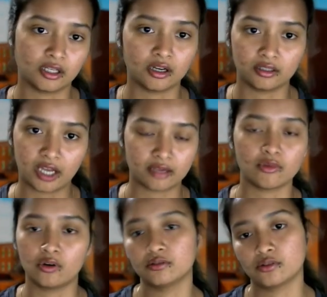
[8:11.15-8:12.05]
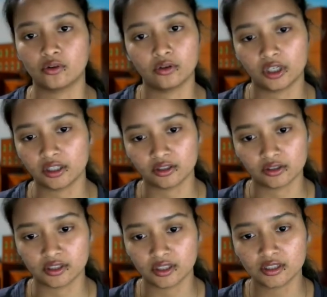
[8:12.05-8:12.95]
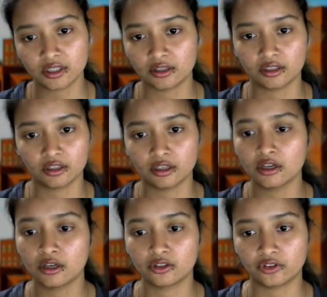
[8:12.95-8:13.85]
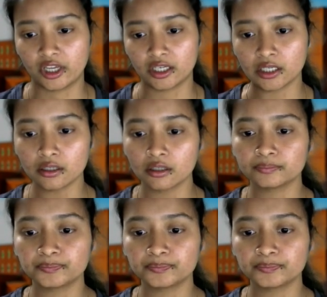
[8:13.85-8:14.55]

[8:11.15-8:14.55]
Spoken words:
the time also increases in the training.